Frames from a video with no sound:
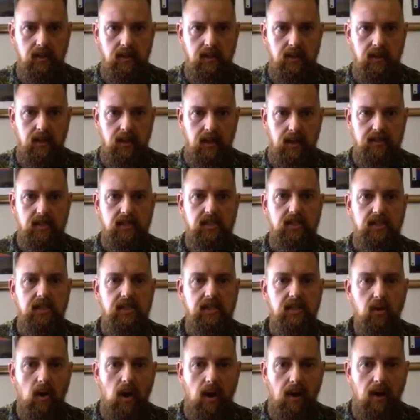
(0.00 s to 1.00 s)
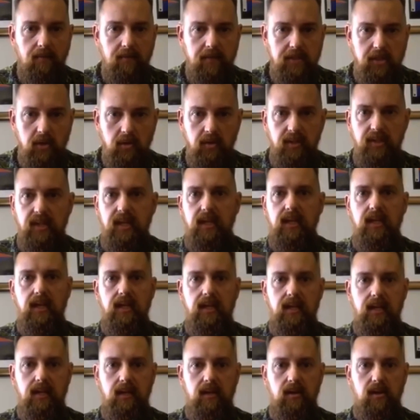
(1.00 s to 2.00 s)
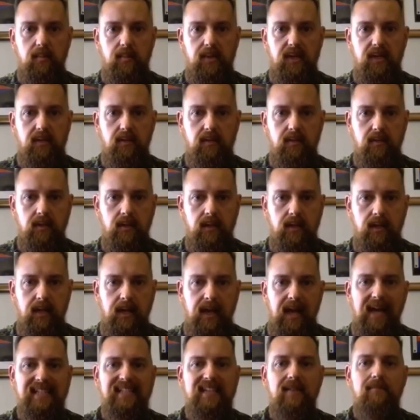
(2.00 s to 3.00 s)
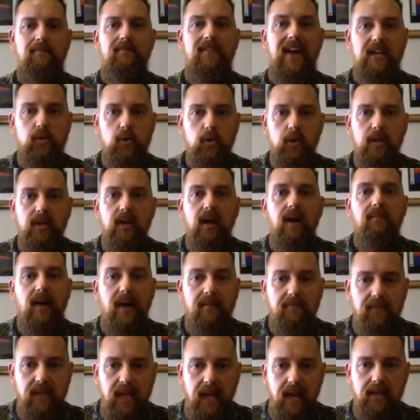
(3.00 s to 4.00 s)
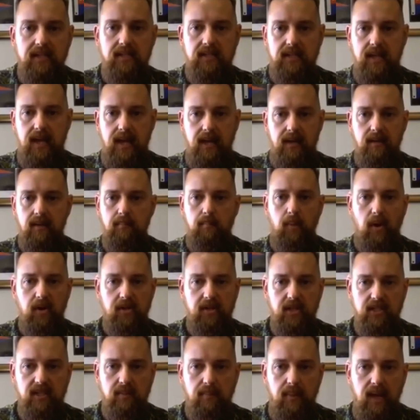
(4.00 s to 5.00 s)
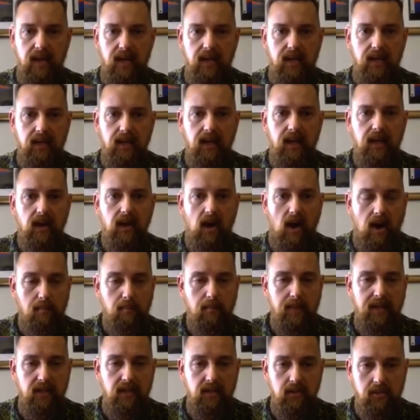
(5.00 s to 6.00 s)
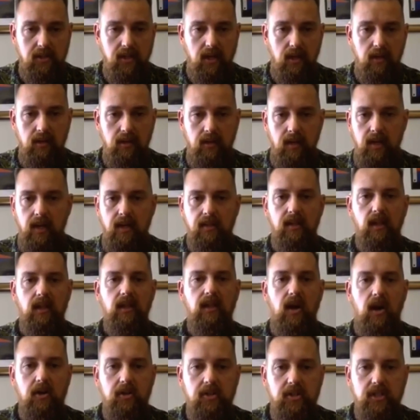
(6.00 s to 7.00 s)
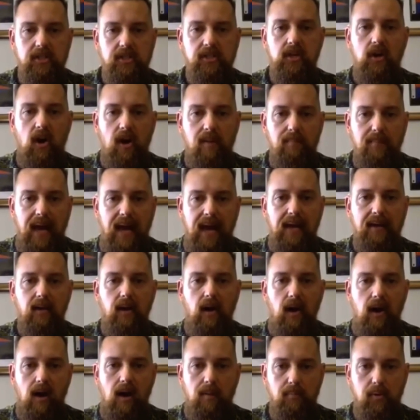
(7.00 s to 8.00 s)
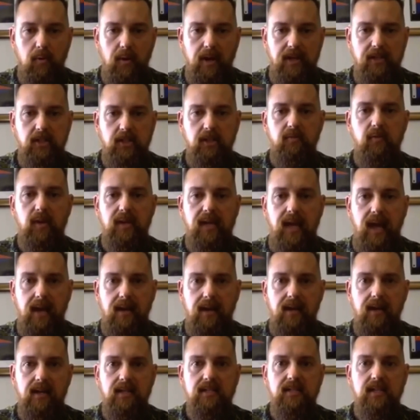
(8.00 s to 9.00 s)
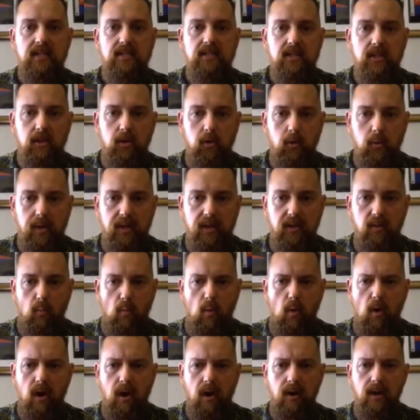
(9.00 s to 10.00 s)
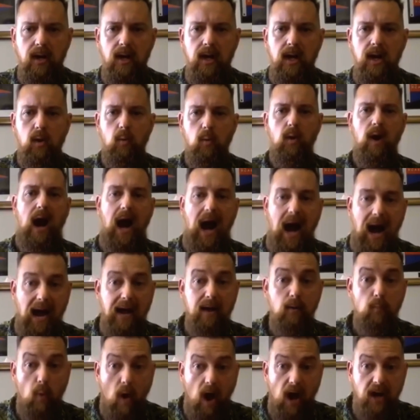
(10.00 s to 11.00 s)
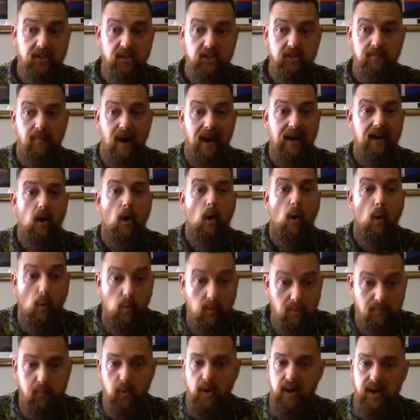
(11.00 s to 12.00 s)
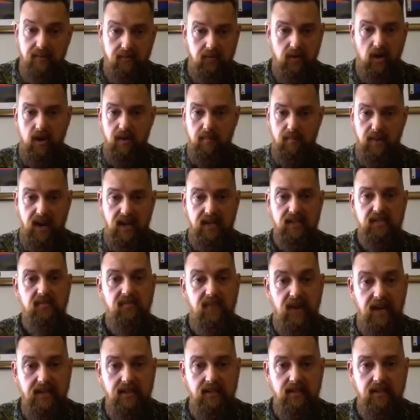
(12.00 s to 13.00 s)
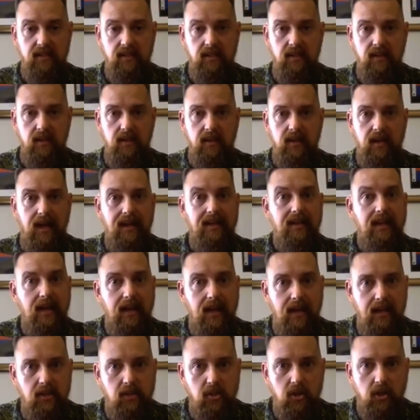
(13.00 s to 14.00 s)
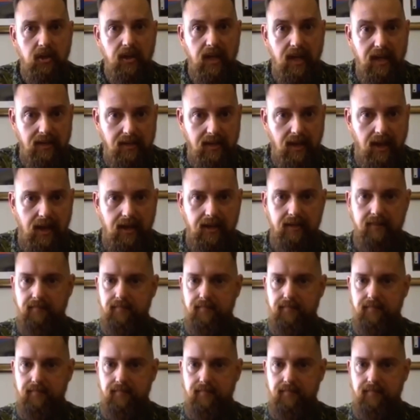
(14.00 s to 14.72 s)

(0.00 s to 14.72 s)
as a senior officer in the Canadian Army, as a veteran of Afghanistan, participating in Op Medusa, the largest combat operation for Canada since the Korean War, where I watched my own brave comrades fight and get injured and die.